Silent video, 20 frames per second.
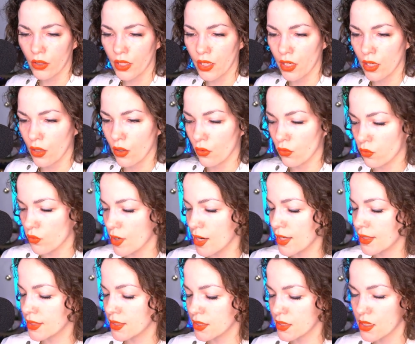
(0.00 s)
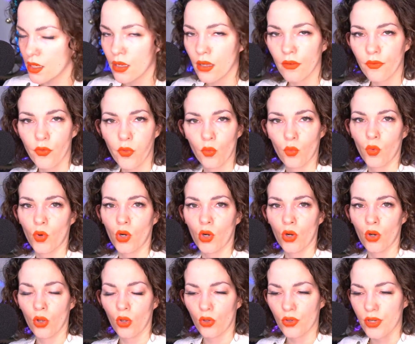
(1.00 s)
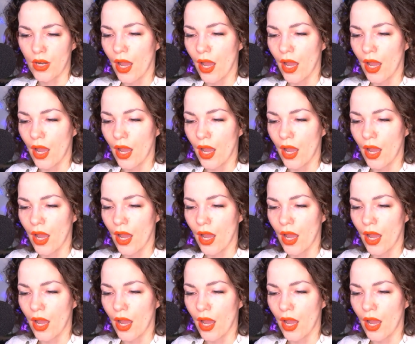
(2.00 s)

you know, rest of the world,